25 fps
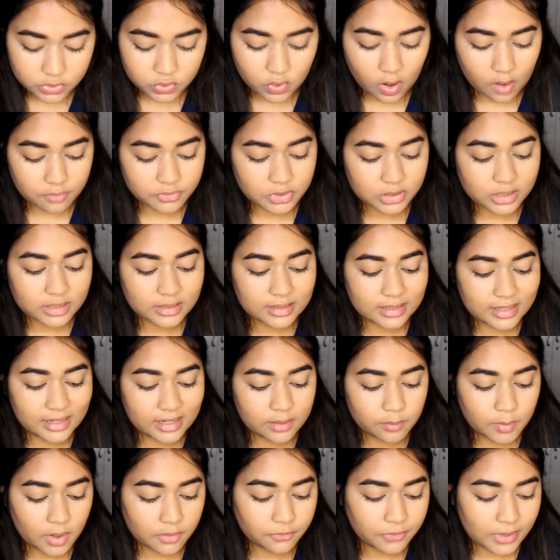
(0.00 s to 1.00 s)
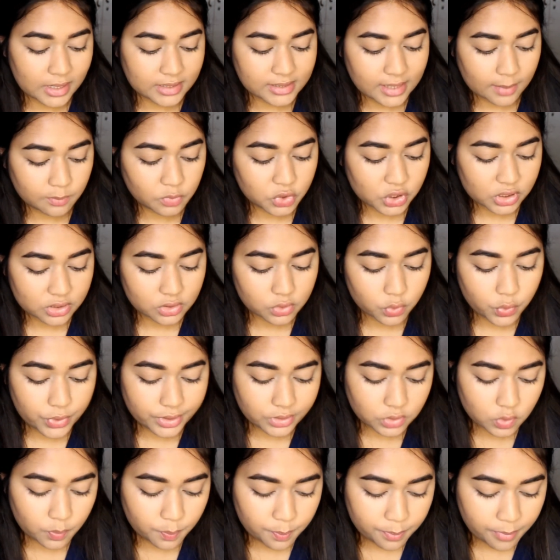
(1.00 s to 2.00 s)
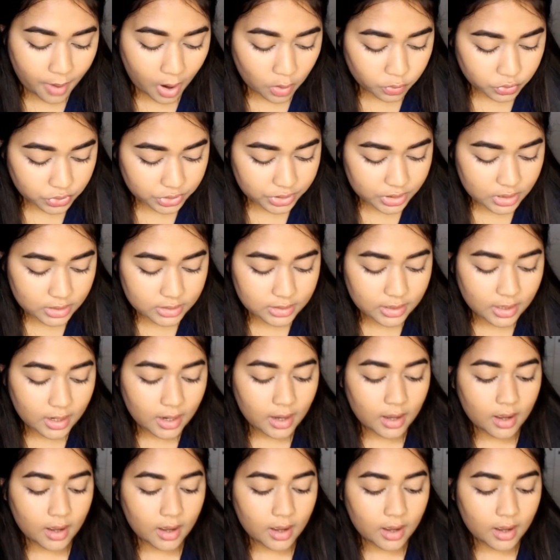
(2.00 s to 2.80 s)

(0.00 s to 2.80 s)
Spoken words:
after concealing my face, I'm just going to powder it.